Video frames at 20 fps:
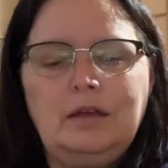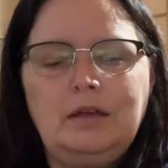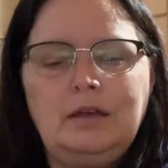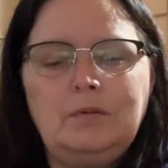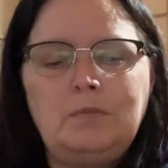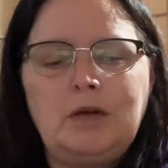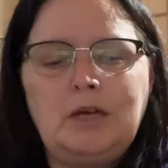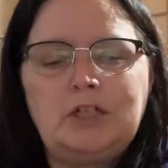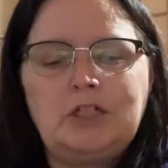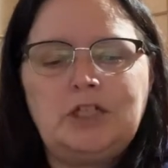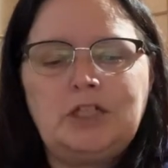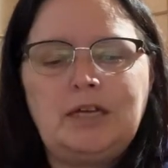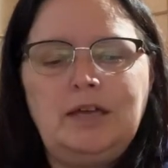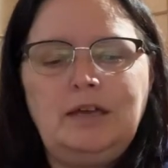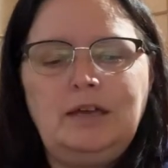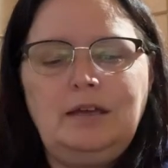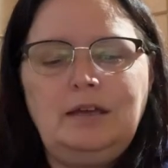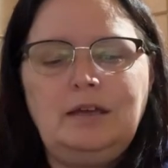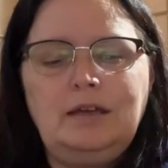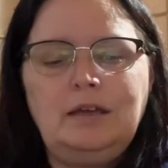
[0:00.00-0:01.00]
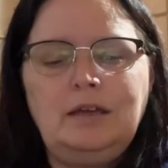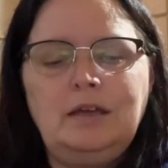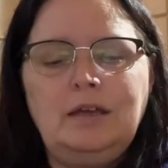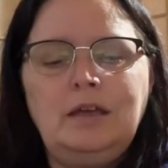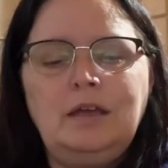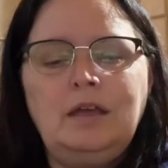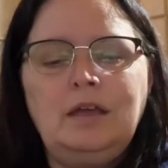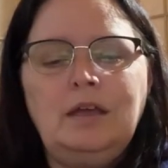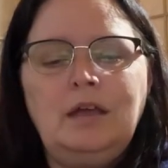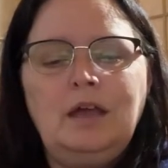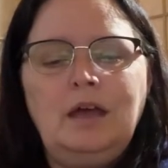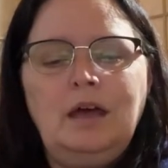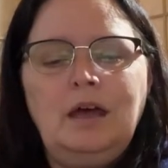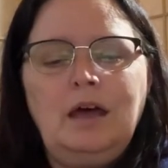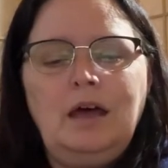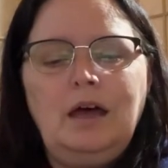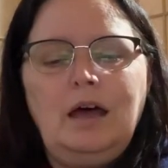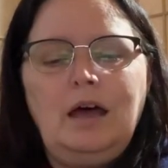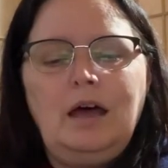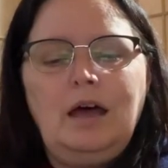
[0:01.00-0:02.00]
Kamage
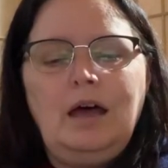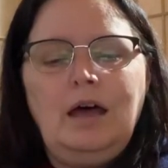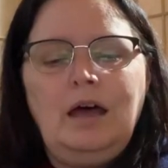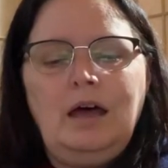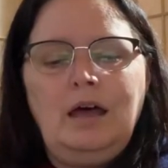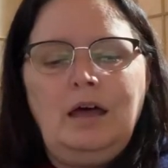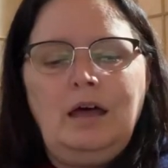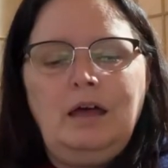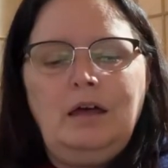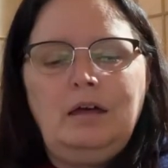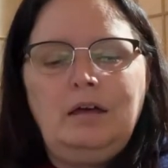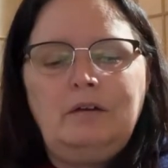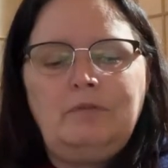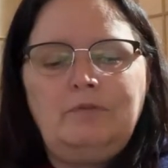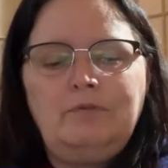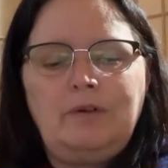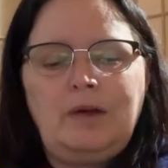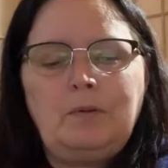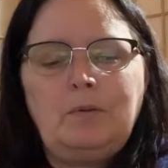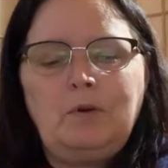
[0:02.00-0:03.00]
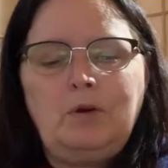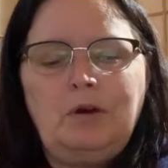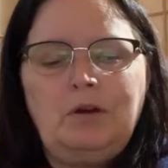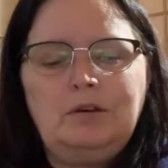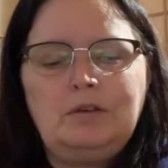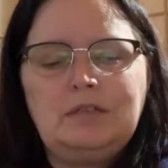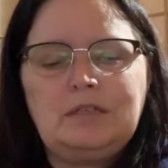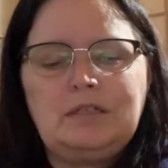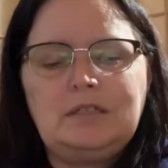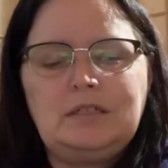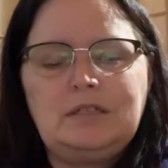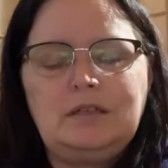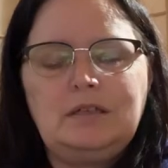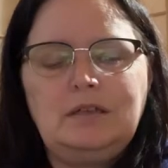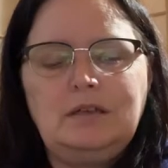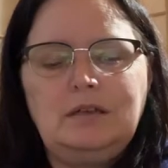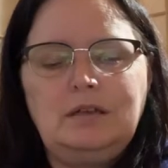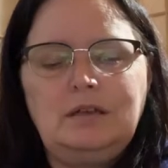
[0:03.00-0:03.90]
uh, Fiber Arts?